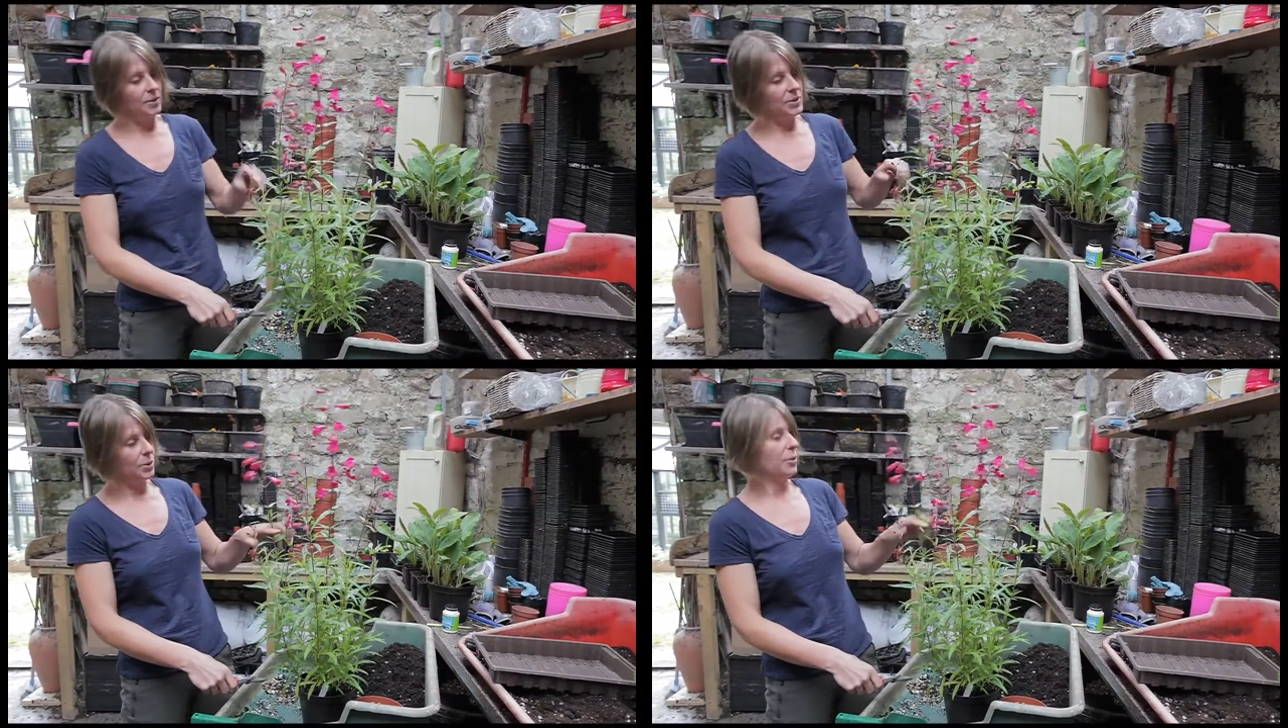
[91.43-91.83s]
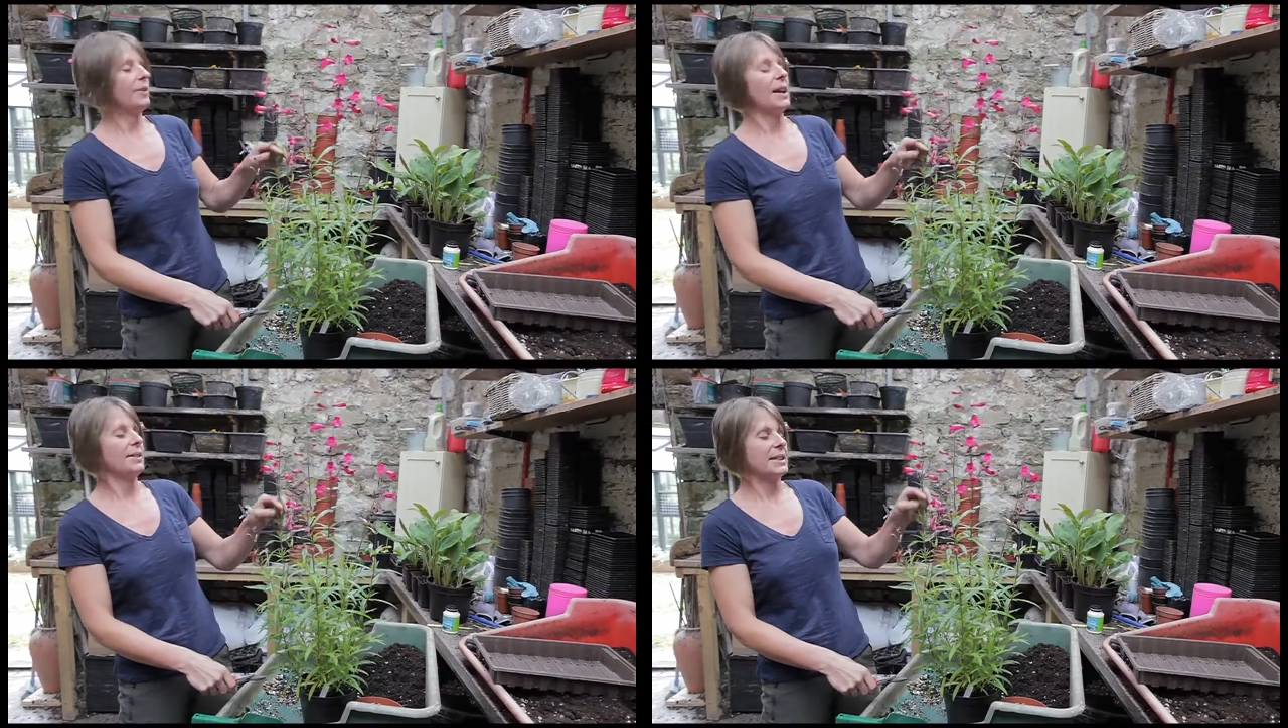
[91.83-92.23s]
Obviously got the
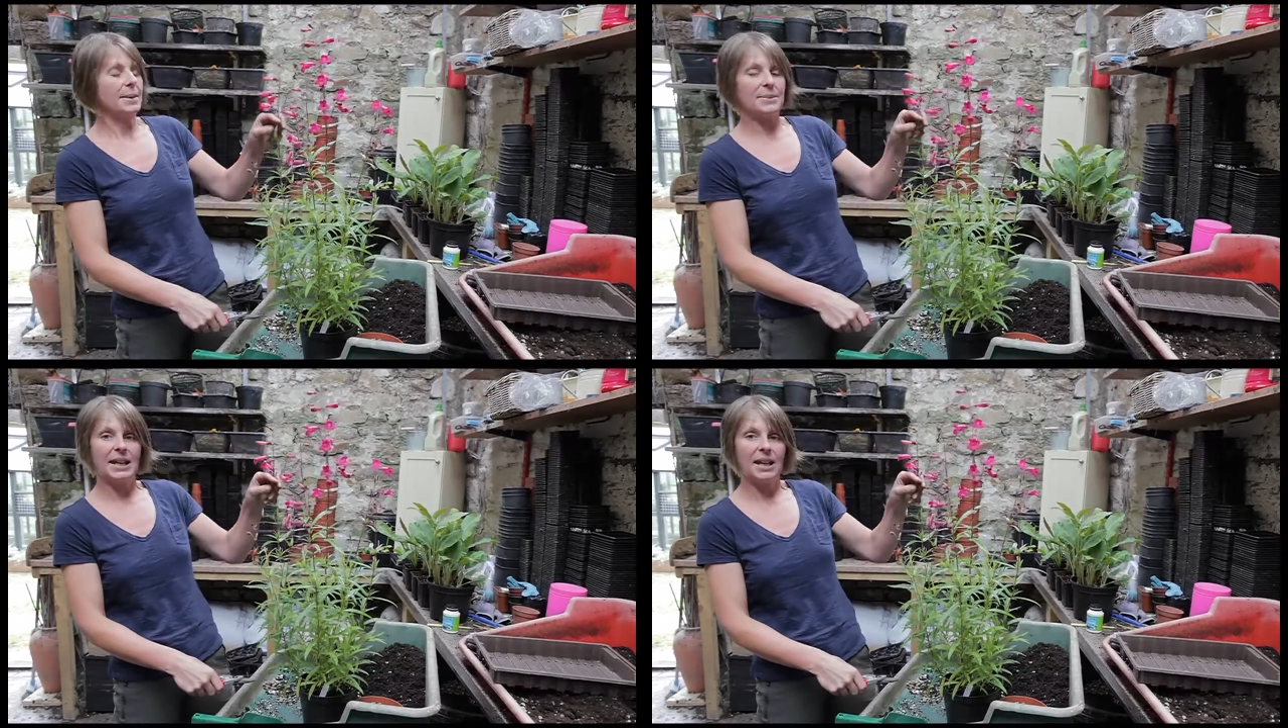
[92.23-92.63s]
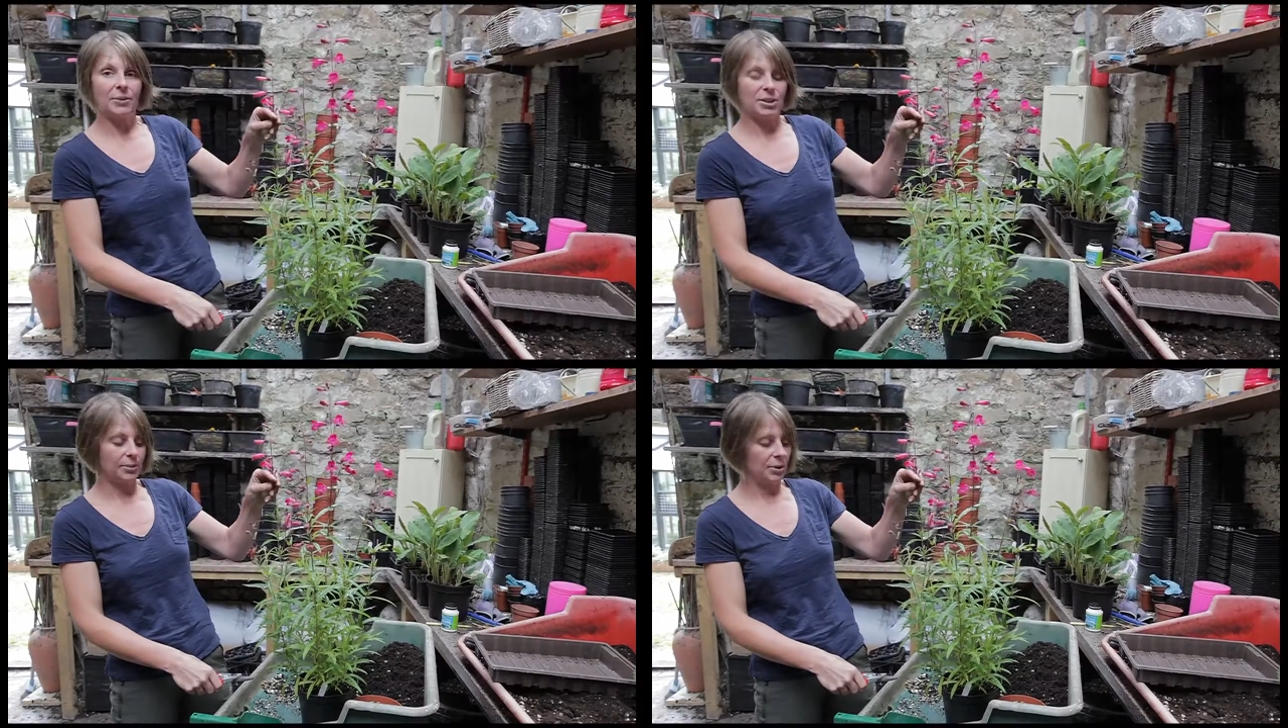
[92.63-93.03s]
flowering stems here,
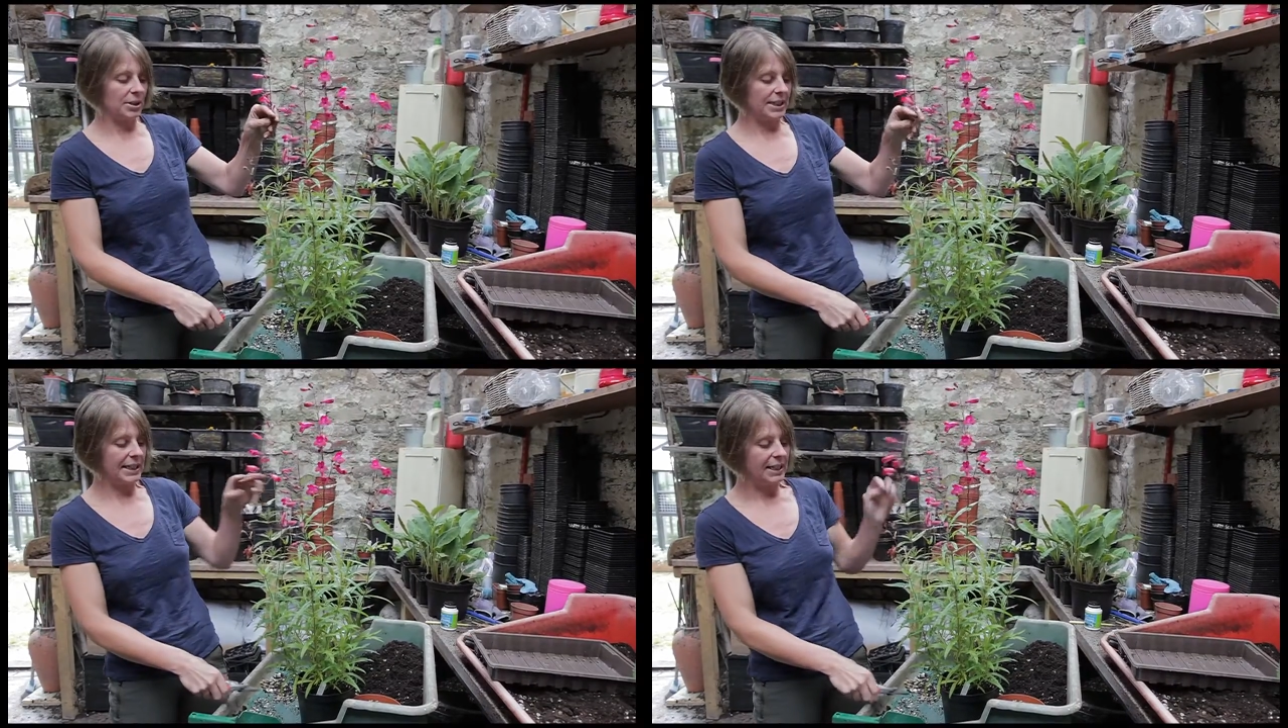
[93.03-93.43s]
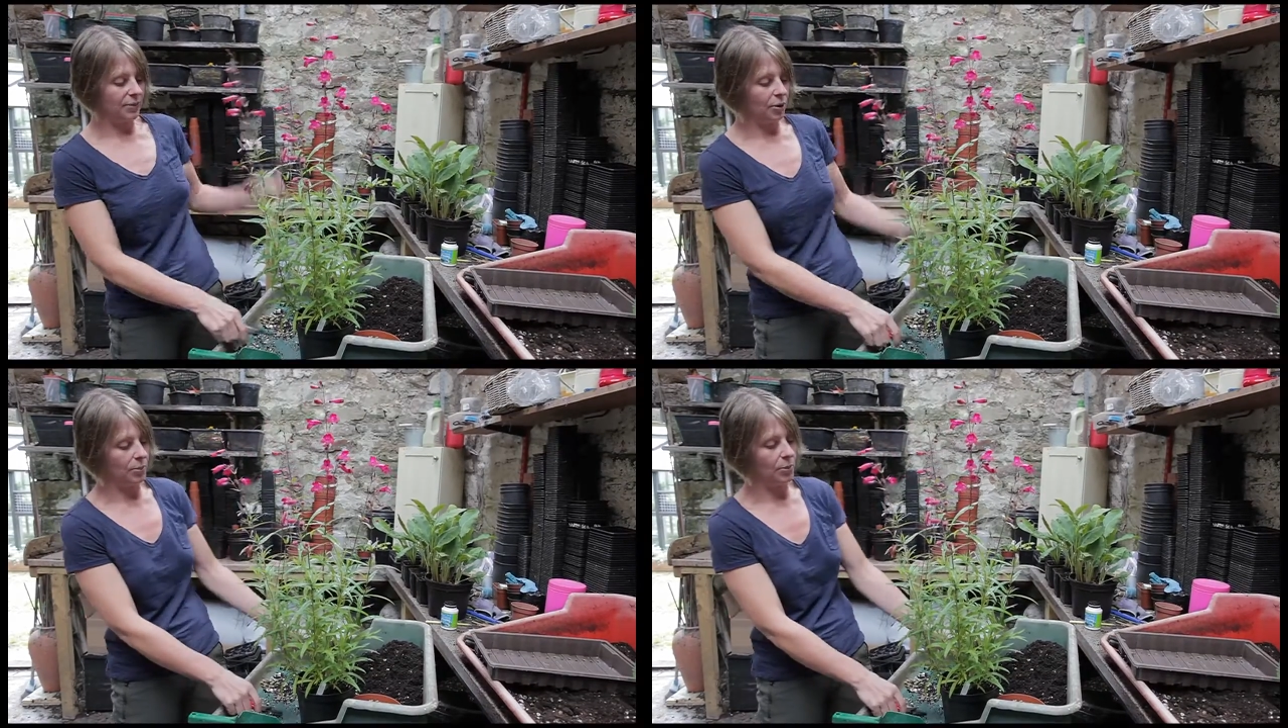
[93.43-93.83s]
which I'm going to leave
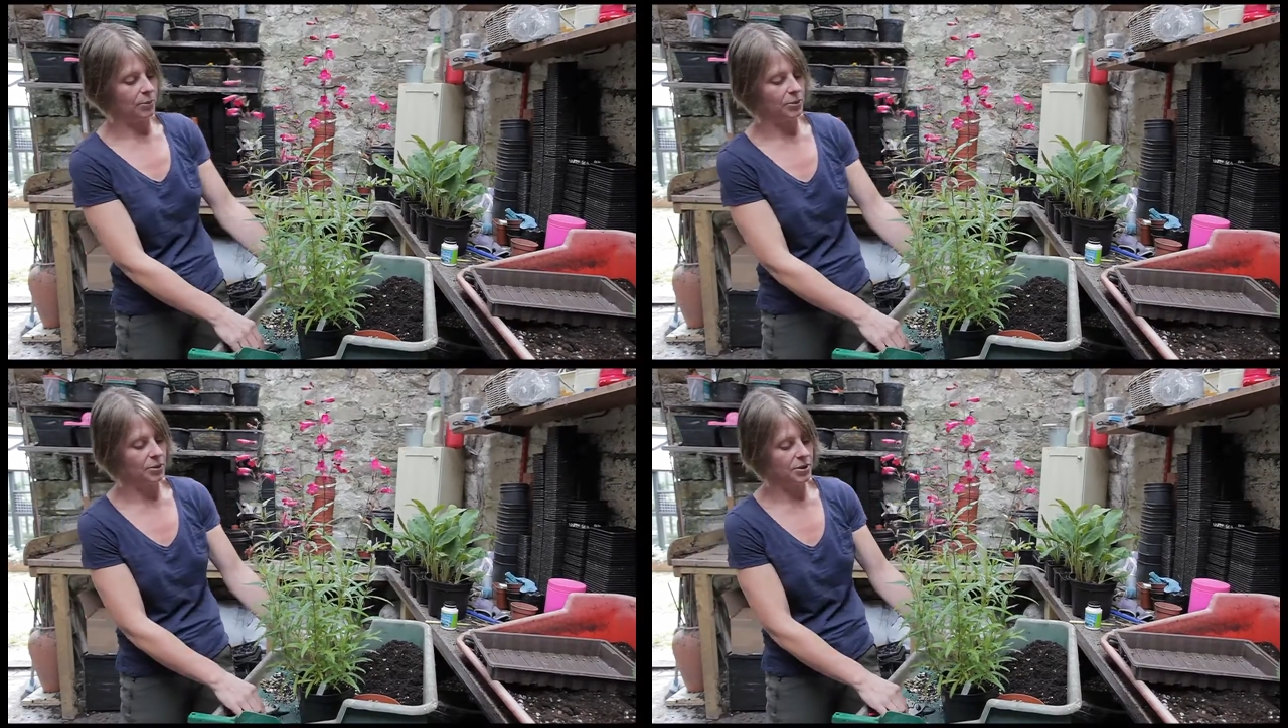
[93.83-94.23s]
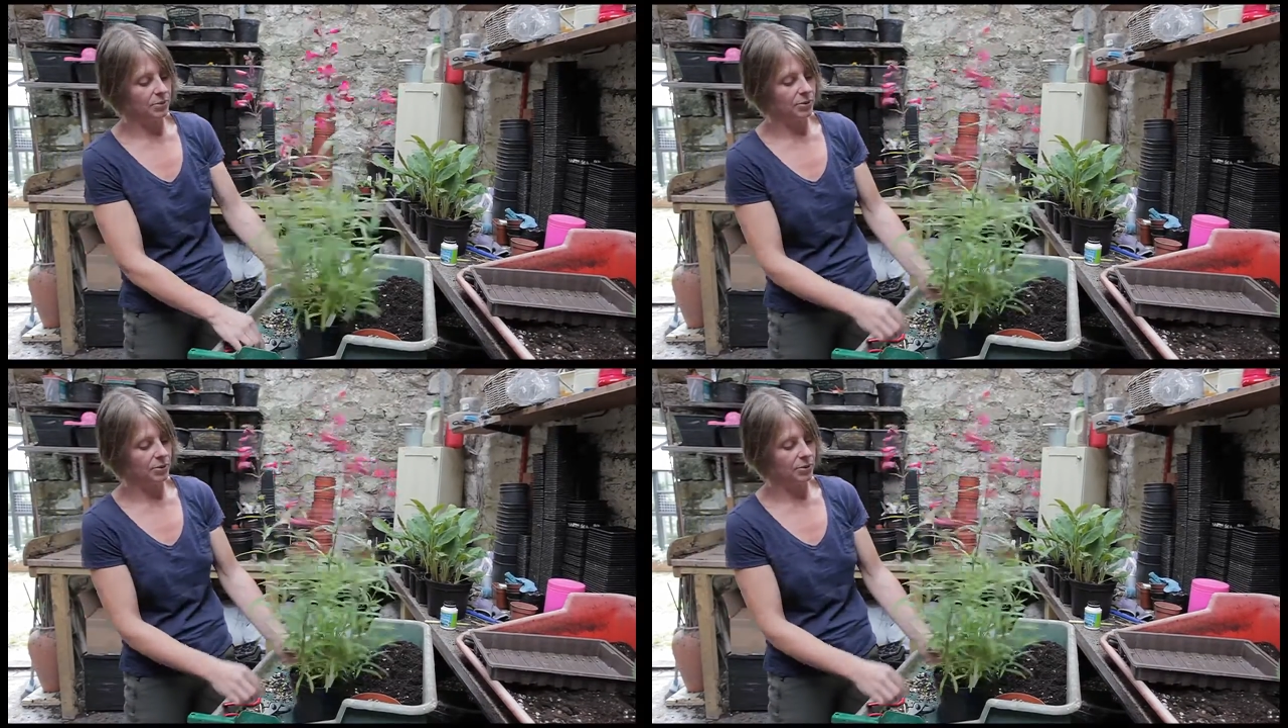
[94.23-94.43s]
on, but we've got some